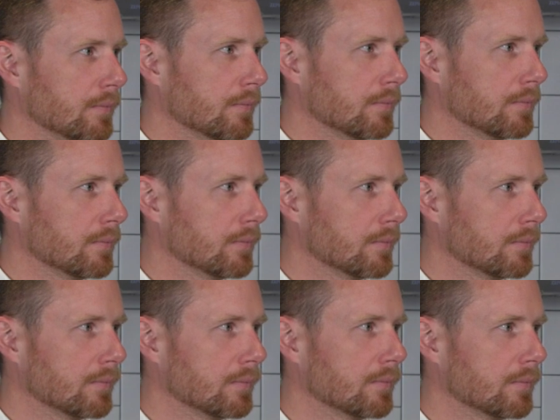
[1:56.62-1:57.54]

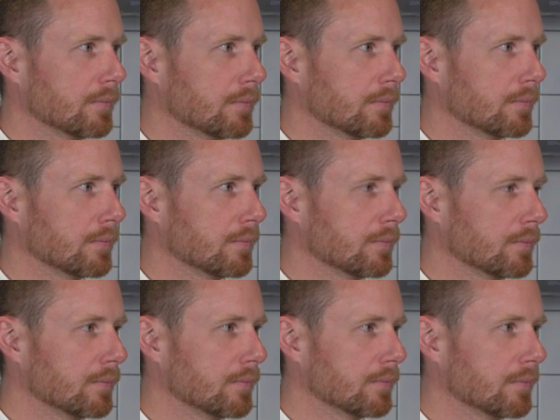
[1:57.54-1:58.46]

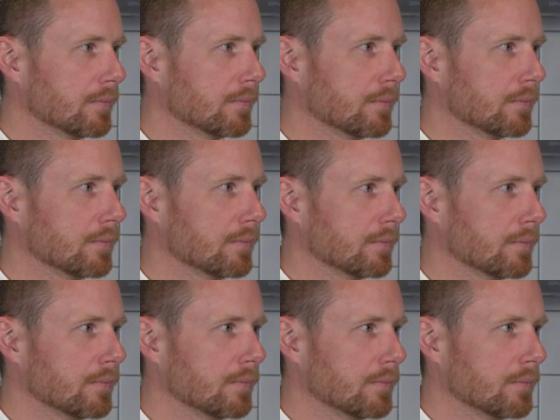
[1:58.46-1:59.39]

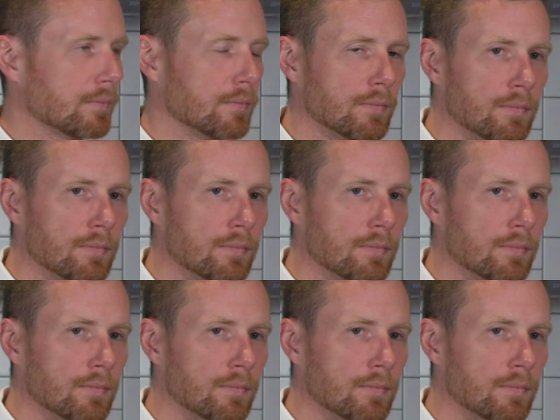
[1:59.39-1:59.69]
The person shown says nothing.